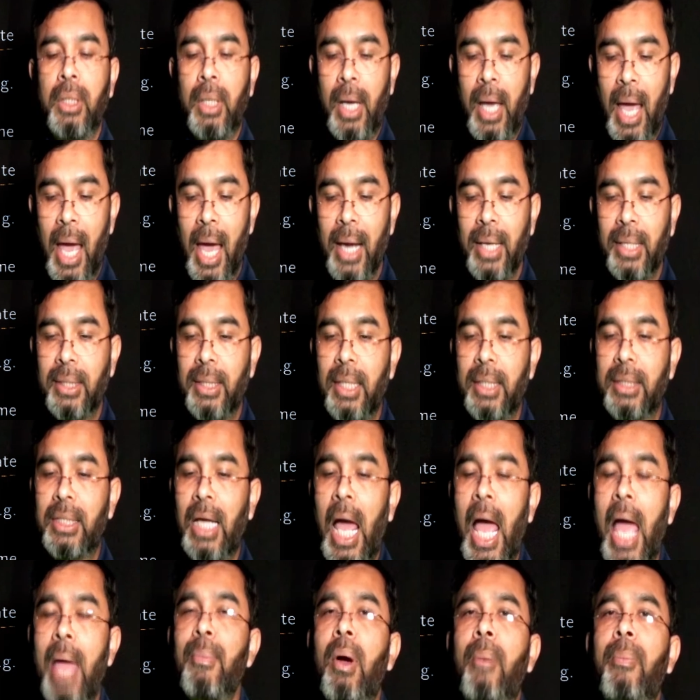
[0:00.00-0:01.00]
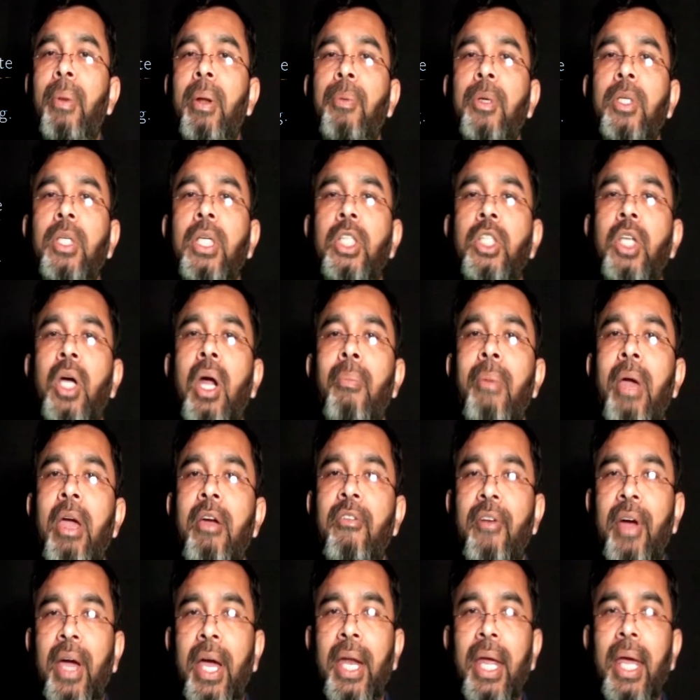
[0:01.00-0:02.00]
and the time of deposition may
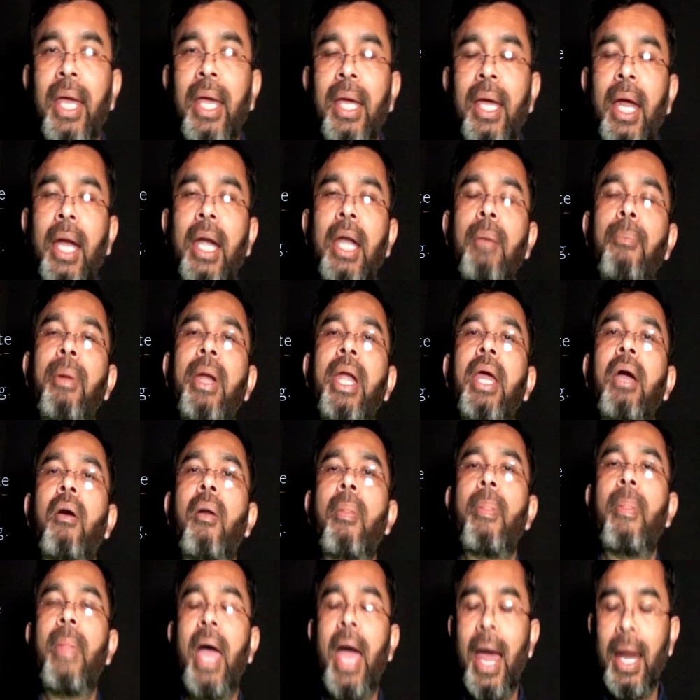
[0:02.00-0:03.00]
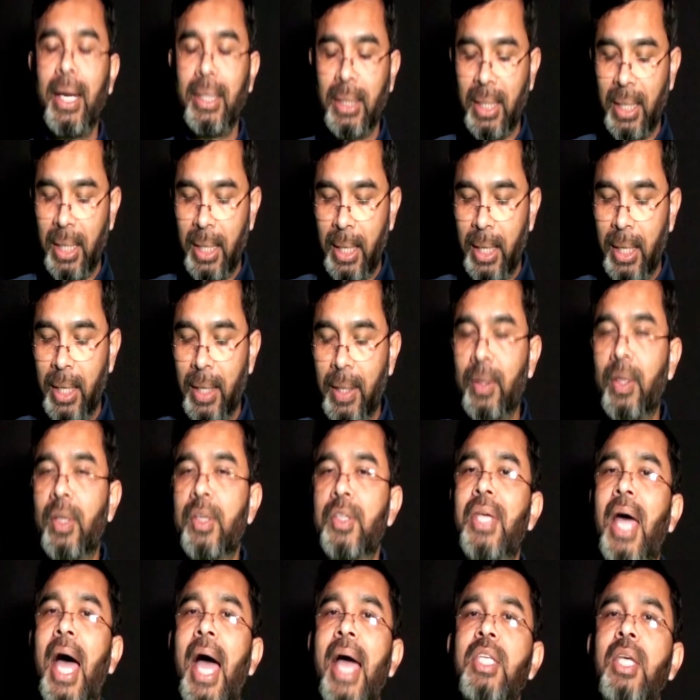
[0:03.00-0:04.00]
vary, and depending on that, the
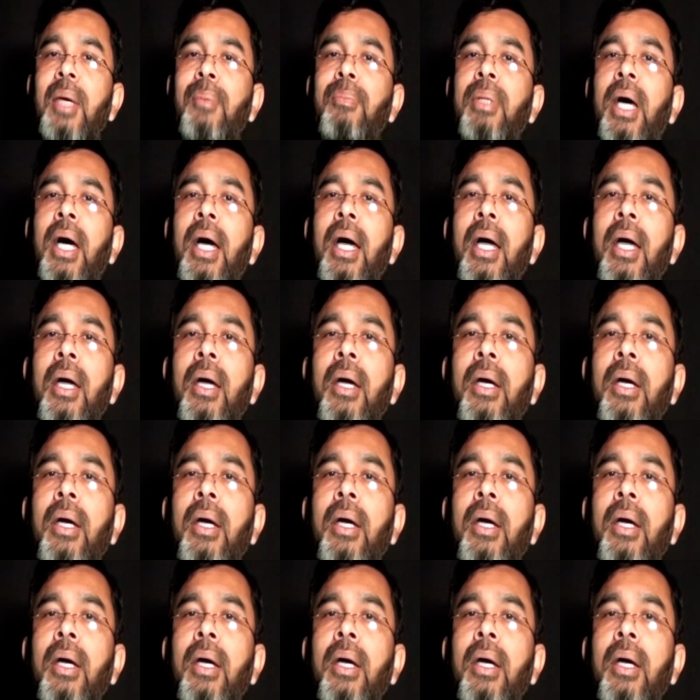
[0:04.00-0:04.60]
size of the